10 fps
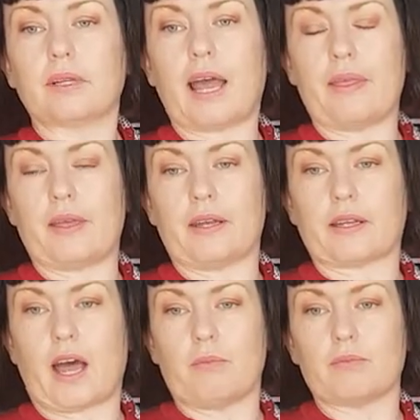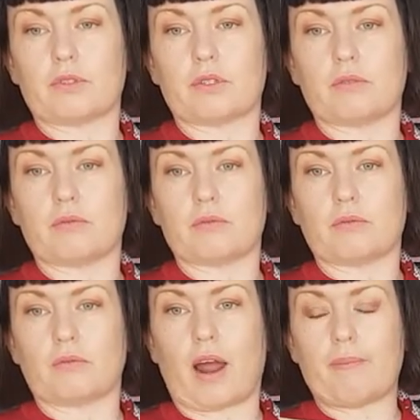then comes
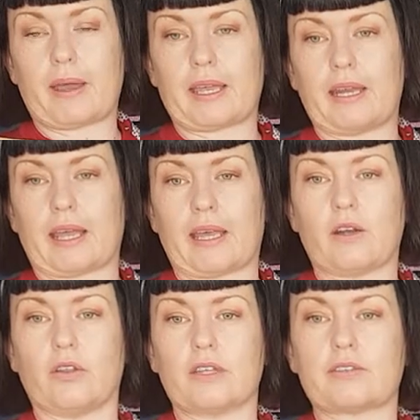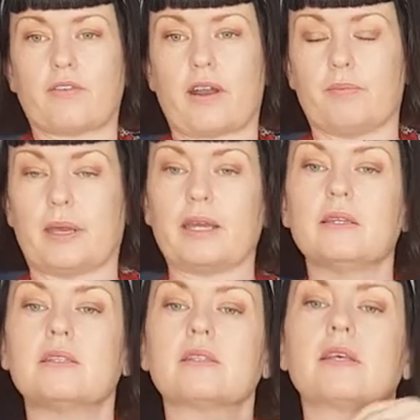right back in again on this front piece.
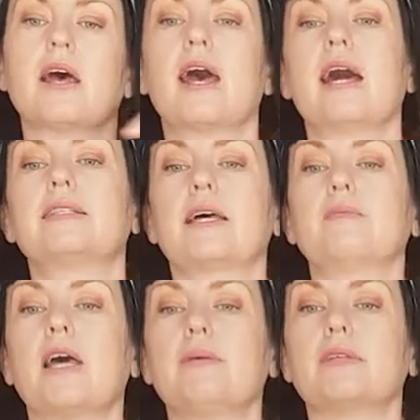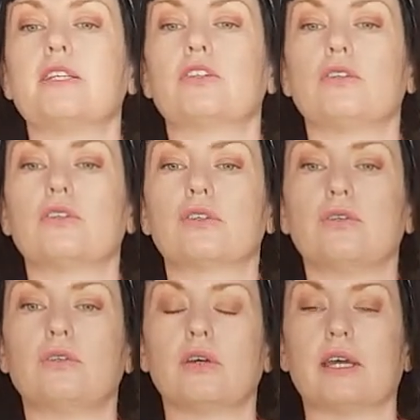And sometimes I
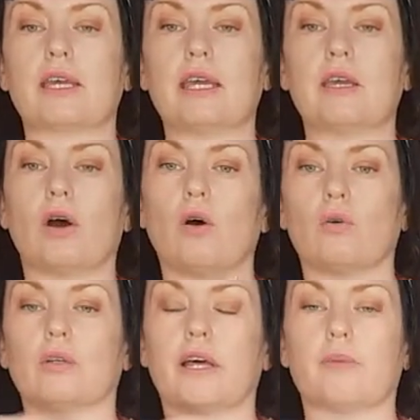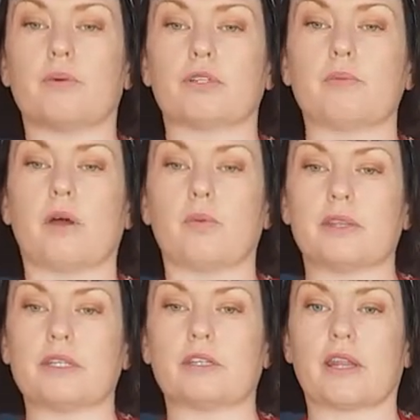do a keyhole and a pussy bow with
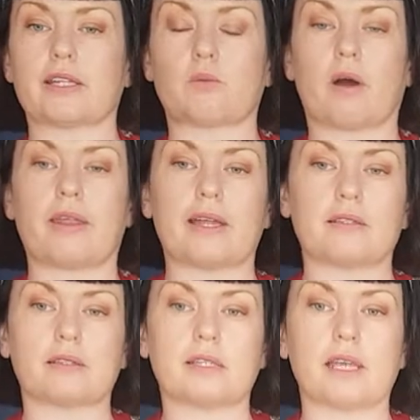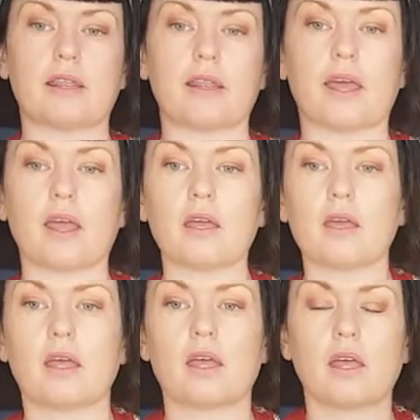this, so that's why that's in there.
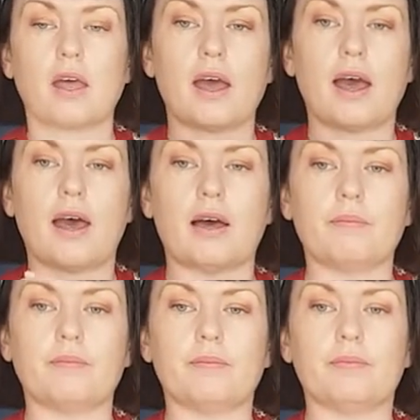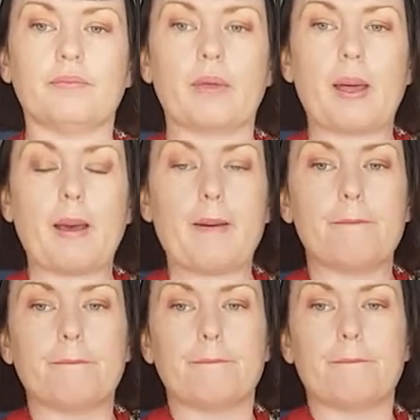I
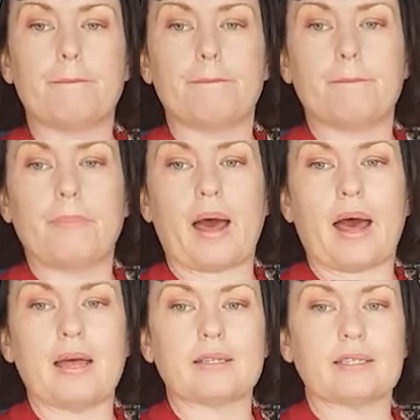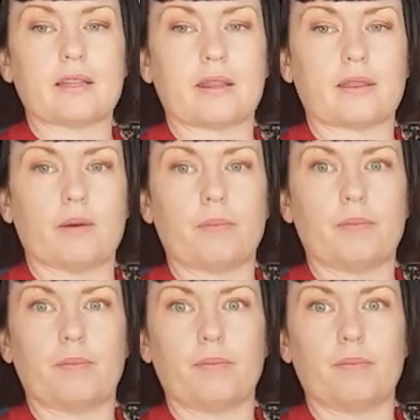don't know